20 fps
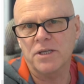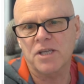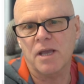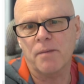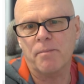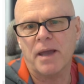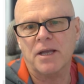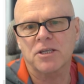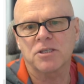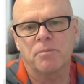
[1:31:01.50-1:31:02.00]
always
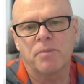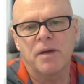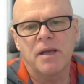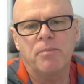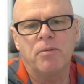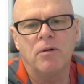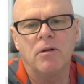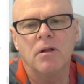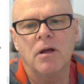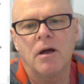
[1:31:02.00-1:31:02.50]
get back to
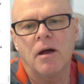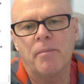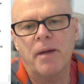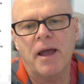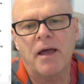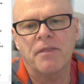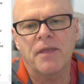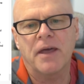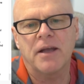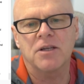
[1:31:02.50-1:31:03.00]
people
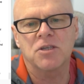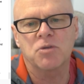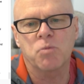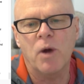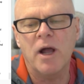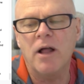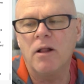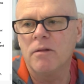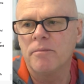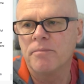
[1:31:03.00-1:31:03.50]
about that
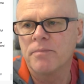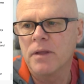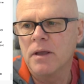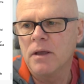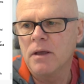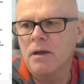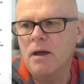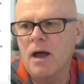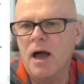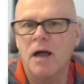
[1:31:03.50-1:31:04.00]
as well.
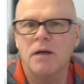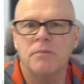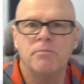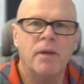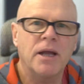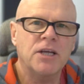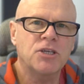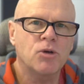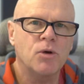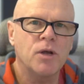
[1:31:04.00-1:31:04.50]
Uh,
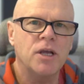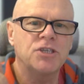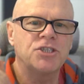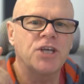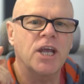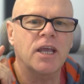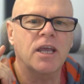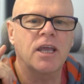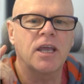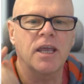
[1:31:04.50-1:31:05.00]
make sure you
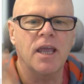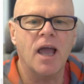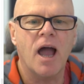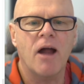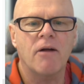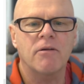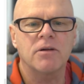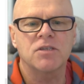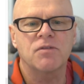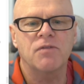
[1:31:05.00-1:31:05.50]
check
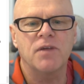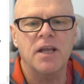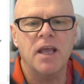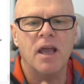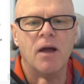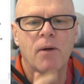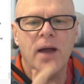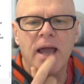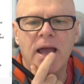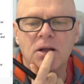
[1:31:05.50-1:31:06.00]
Kiara's
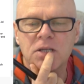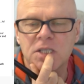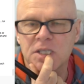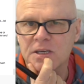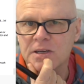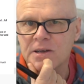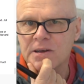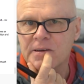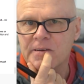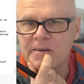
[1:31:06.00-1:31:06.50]
video
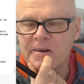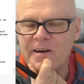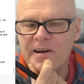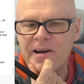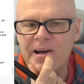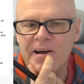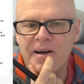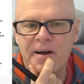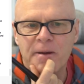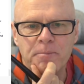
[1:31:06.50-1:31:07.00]
out
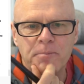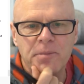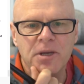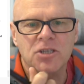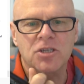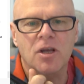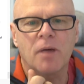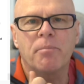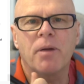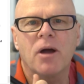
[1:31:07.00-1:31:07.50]
um,
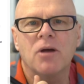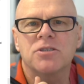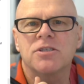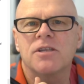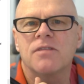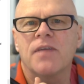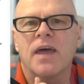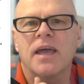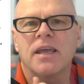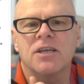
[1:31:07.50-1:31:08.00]
because I
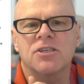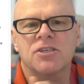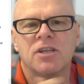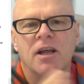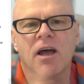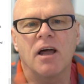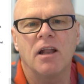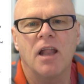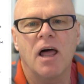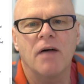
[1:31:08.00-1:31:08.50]
posted that
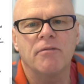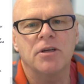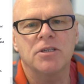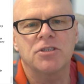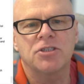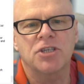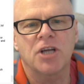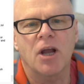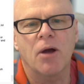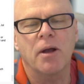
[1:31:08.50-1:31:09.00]
yesterday. I love
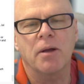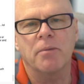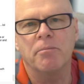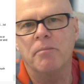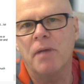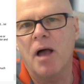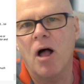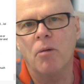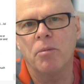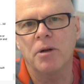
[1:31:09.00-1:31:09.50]
it,
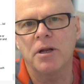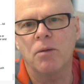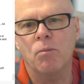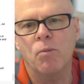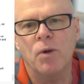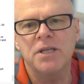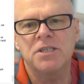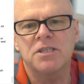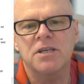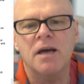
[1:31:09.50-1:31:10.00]
showing Melbourne
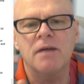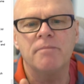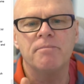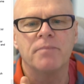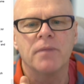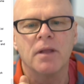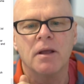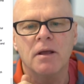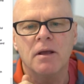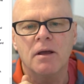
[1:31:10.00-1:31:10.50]
in
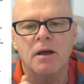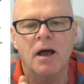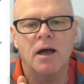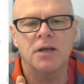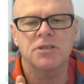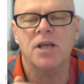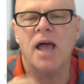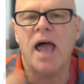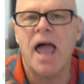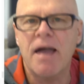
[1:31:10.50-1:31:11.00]
winter.
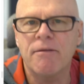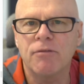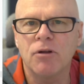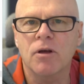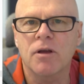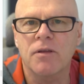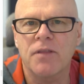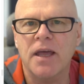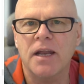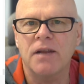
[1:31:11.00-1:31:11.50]
Uh, so have
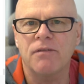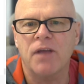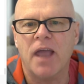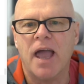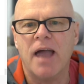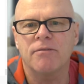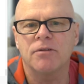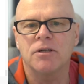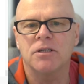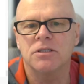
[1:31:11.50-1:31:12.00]
a look at that if
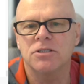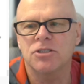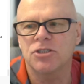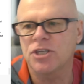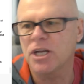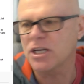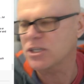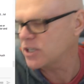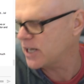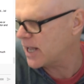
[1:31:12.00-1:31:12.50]
you
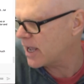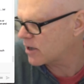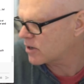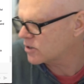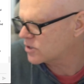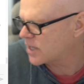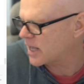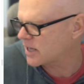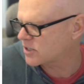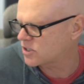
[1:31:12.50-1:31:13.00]
haven't checked it out
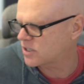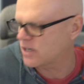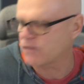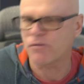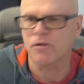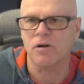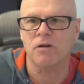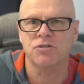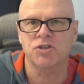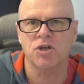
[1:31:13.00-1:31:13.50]
because that's
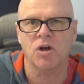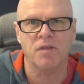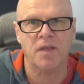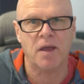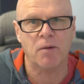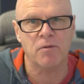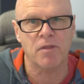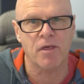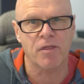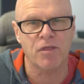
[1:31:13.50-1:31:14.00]
different. I've
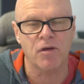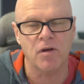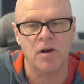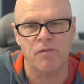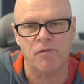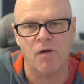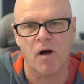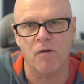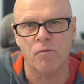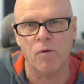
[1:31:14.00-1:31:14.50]
shot that with a
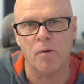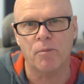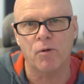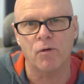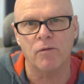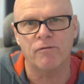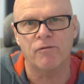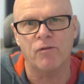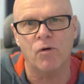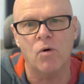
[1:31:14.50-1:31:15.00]
35
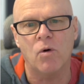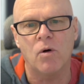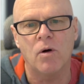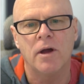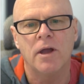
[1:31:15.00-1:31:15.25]
1.4